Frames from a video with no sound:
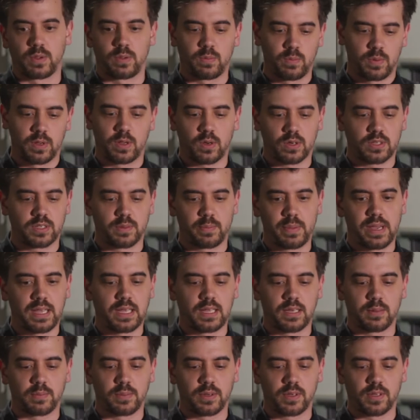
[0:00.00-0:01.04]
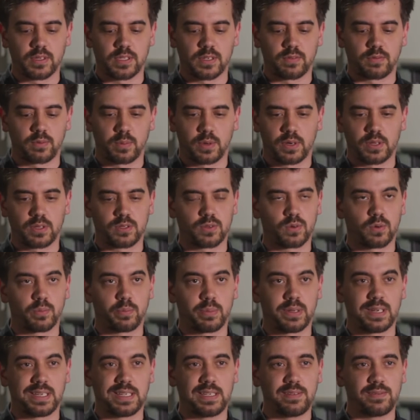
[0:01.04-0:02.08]
and we got to make it because everybody sort
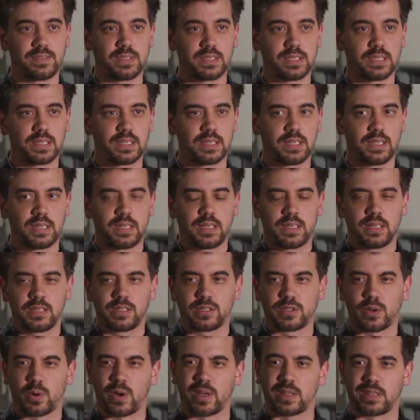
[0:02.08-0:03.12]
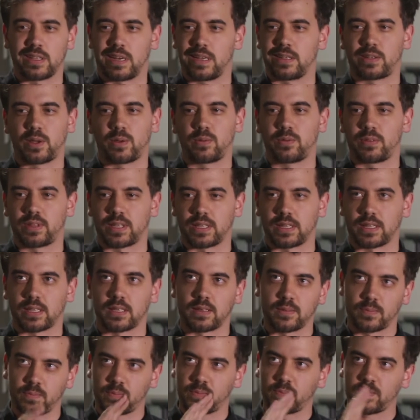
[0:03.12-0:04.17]
of believed in it. So I don't think
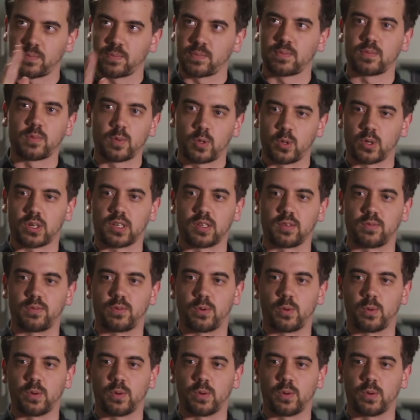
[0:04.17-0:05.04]
that, looking